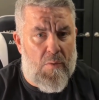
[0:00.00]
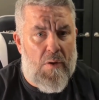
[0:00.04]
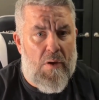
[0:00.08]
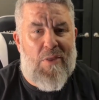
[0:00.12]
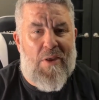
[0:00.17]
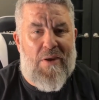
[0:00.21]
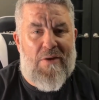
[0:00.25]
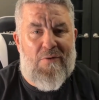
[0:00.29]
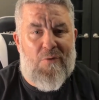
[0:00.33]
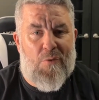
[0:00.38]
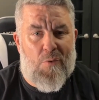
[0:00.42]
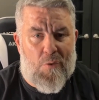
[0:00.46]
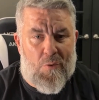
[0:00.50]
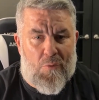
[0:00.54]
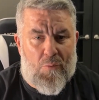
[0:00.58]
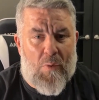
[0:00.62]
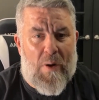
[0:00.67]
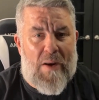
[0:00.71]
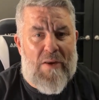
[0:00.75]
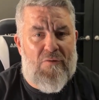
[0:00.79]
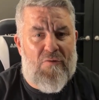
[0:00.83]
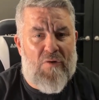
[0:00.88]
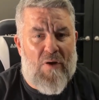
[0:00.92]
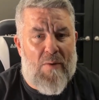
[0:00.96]
they do a
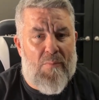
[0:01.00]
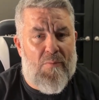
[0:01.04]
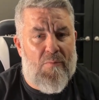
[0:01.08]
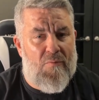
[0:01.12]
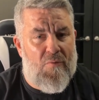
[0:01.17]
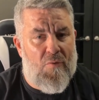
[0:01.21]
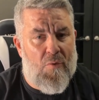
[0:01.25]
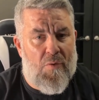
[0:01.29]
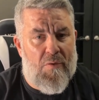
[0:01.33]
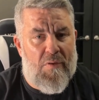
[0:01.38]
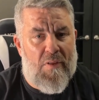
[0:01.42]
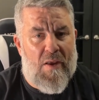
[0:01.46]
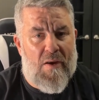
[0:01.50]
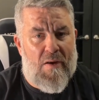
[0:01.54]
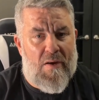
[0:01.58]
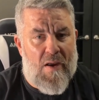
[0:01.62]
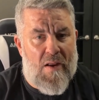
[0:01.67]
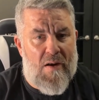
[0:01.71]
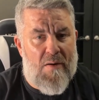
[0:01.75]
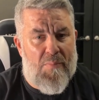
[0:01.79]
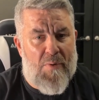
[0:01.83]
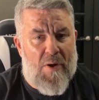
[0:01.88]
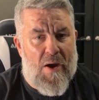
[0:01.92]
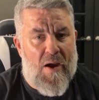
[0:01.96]
great job of showing that
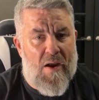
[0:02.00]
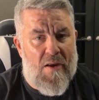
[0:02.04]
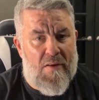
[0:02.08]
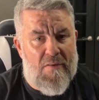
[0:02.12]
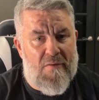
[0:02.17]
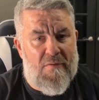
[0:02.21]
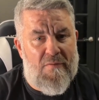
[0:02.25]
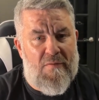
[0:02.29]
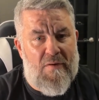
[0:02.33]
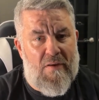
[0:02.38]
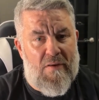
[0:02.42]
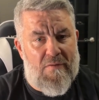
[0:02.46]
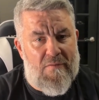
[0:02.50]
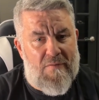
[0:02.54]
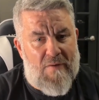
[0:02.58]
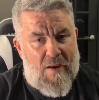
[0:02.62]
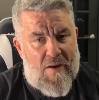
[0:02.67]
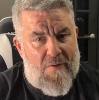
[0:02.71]
kind of behind the scenes